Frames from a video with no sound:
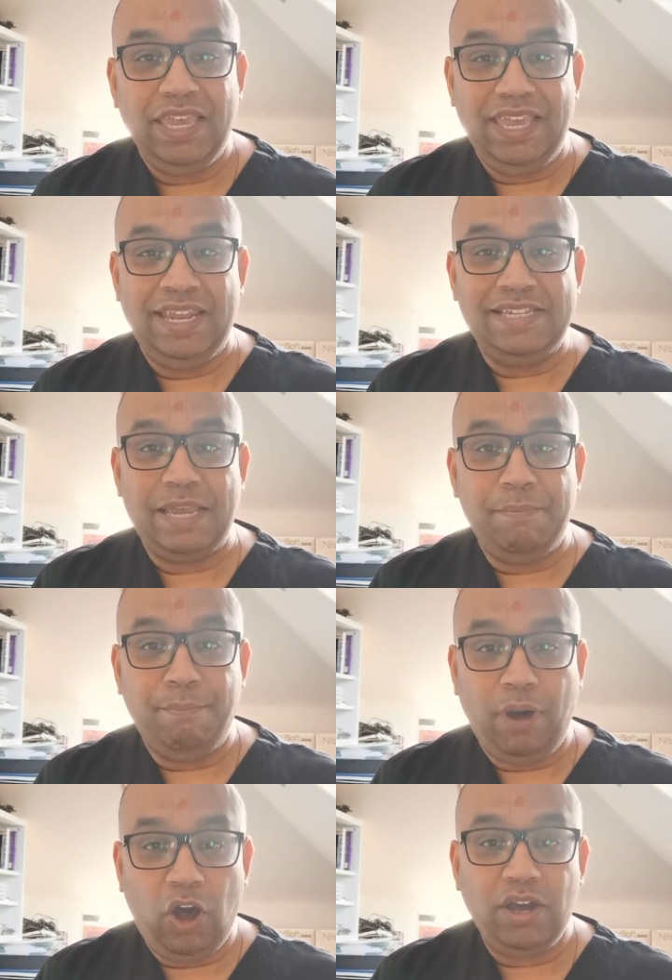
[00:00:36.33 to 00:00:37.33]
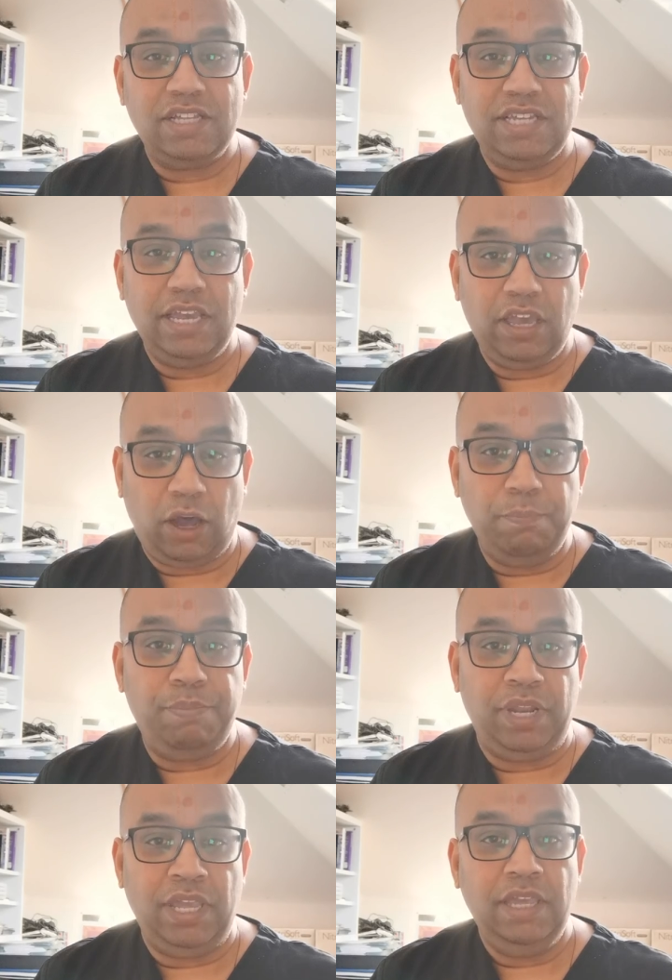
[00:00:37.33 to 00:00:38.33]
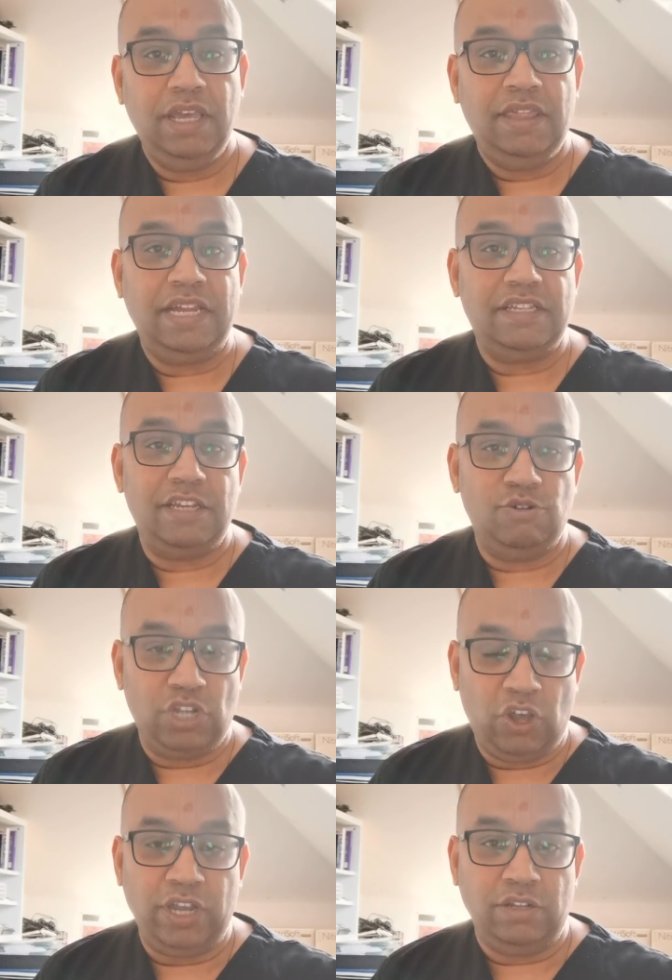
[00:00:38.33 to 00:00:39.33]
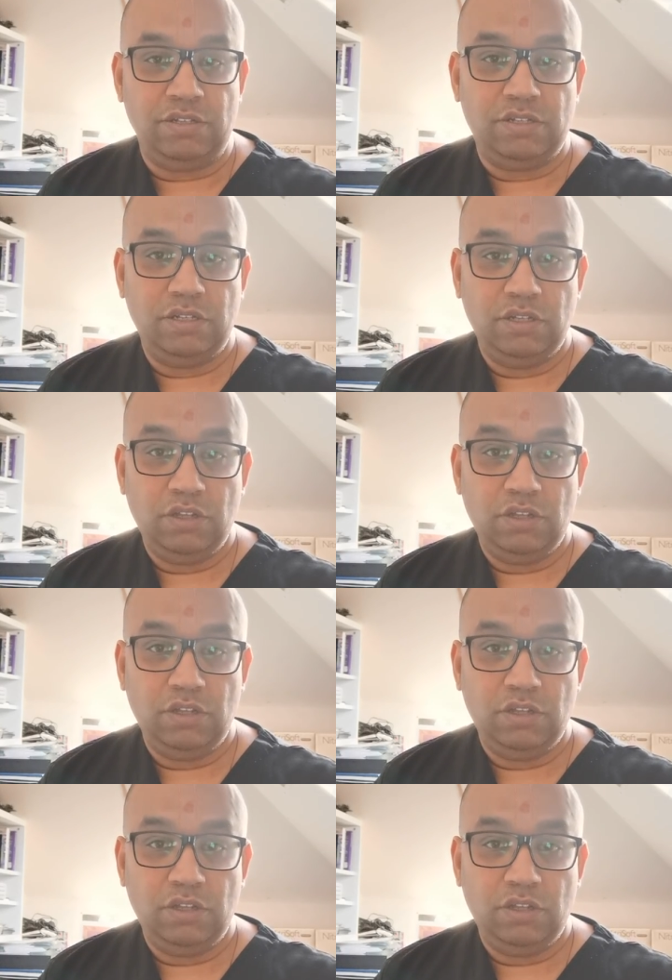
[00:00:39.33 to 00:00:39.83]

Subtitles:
It is a marketing company that sells aligners.